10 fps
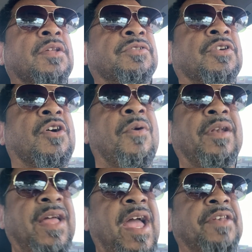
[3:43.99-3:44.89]
to go and
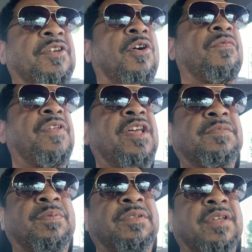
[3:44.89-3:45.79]
handle this
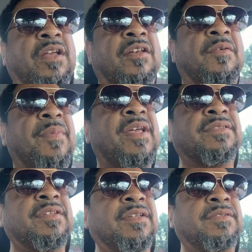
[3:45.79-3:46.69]
particular
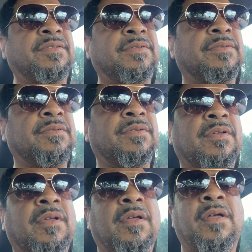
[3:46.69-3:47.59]
business
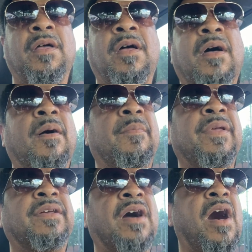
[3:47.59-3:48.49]

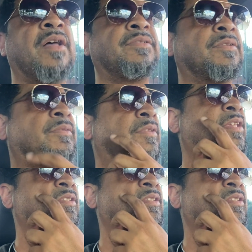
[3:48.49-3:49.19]
because this